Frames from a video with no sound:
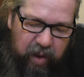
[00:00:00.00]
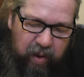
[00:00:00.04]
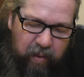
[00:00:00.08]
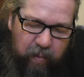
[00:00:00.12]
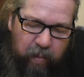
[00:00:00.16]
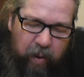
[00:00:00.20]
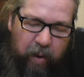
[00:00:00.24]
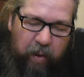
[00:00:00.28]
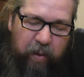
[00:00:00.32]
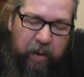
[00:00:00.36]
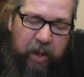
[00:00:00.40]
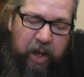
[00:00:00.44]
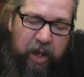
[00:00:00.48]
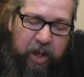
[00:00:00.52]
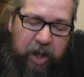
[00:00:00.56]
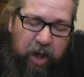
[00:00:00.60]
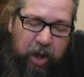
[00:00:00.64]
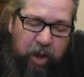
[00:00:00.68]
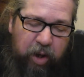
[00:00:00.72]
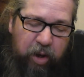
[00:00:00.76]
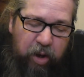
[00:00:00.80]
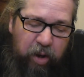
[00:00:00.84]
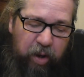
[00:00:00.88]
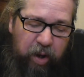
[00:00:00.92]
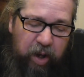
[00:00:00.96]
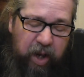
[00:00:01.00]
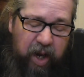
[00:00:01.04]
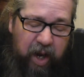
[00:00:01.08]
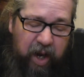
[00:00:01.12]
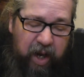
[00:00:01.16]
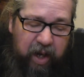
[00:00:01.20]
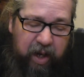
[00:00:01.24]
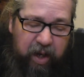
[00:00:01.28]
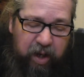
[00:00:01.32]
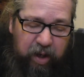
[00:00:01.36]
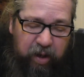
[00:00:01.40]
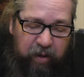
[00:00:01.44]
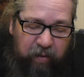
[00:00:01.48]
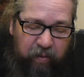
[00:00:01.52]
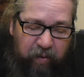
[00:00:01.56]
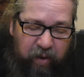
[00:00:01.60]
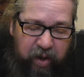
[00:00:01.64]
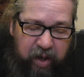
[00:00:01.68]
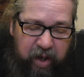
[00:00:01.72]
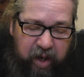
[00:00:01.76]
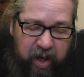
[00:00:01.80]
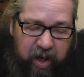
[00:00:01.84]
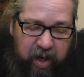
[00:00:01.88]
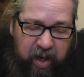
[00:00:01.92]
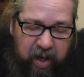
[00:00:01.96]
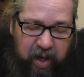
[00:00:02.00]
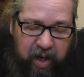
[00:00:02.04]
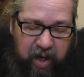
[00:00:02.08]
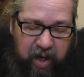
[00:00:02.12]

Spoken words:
Well, that's a cooked haggis for you.